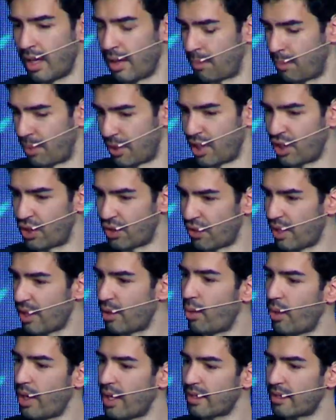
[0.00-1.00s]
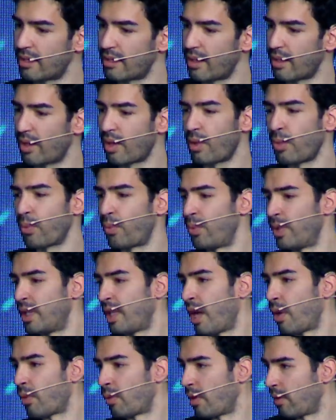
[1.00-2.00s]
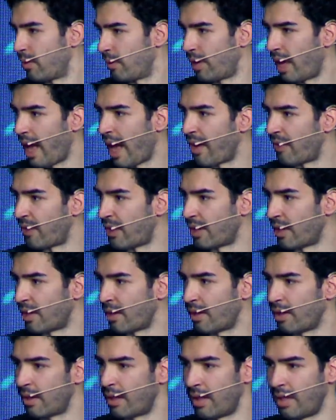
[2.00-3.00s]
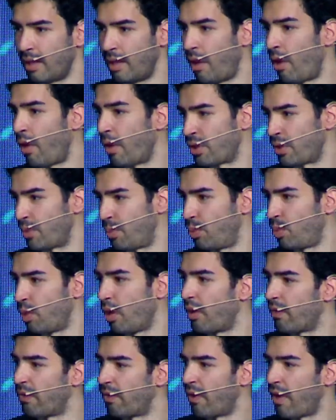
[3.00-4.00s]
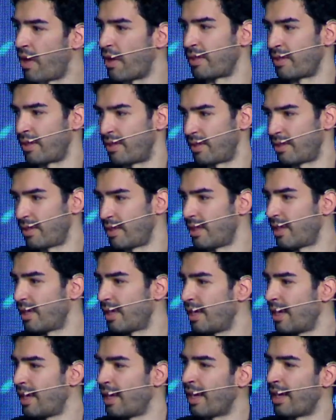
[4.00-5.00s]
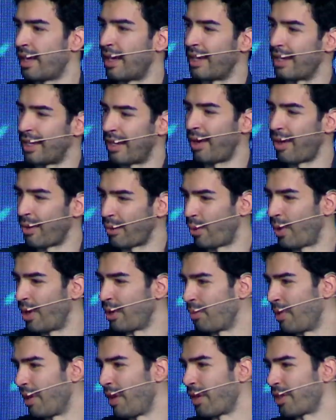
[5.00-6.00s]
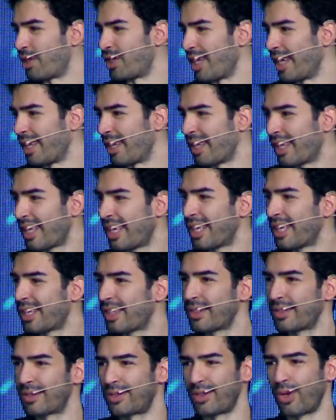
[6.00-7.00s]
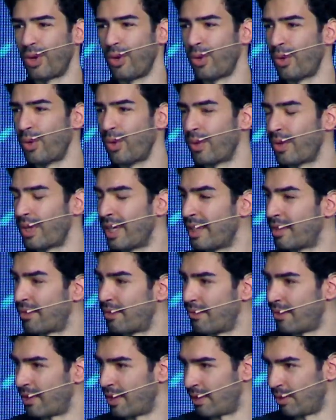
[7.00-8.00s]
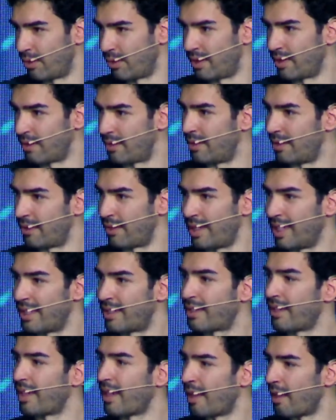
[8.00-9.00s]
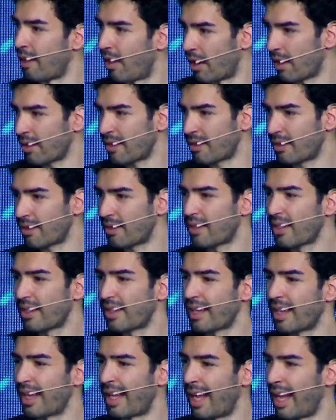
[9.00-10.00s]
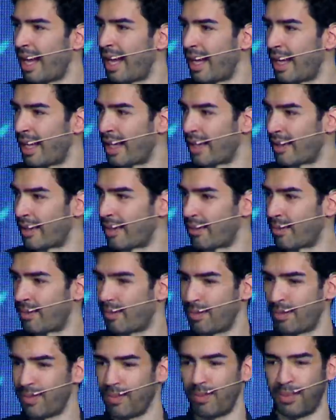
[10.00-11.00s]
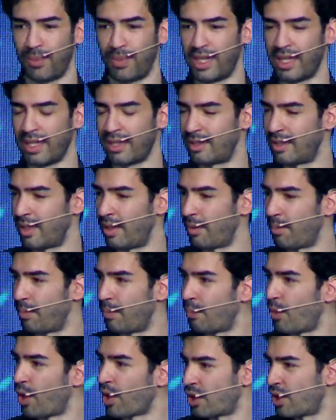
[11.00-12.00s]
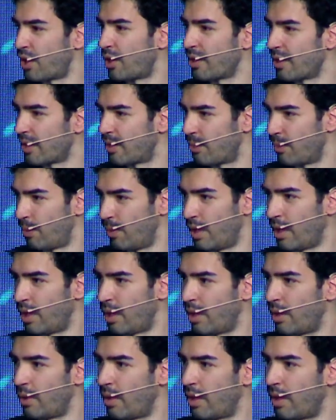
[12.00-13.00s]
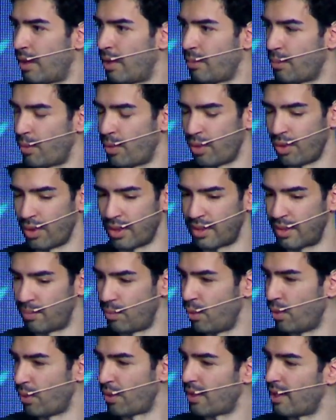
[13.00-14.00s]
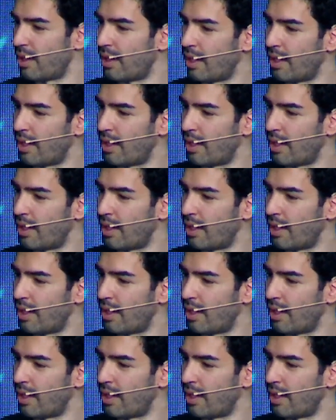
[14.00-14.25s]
a bridge request without having a large pool of funds on one blockchain. So it reduces the risk a lot and brings a much more smooth